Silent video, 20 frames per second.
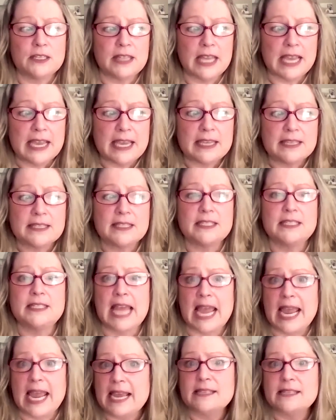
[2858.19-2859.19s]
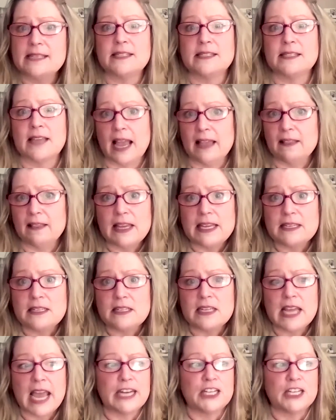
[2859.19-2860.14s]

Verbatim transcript: think staying silent